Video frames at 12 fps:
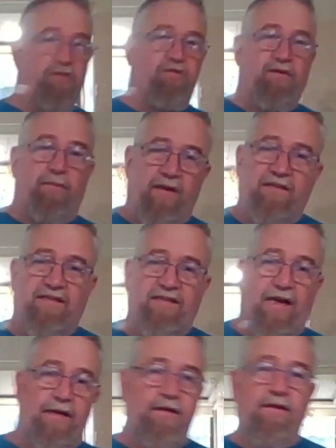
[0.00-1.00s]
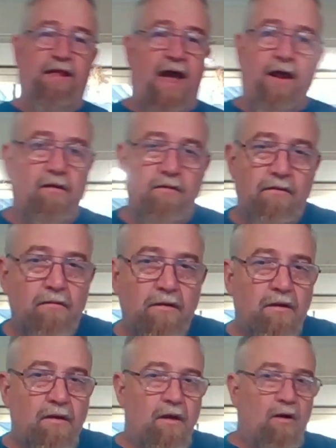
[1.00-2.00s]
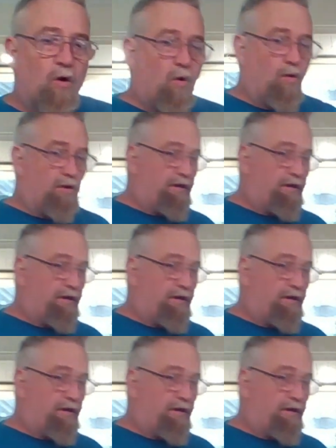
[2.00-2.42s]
shrimp has taken that all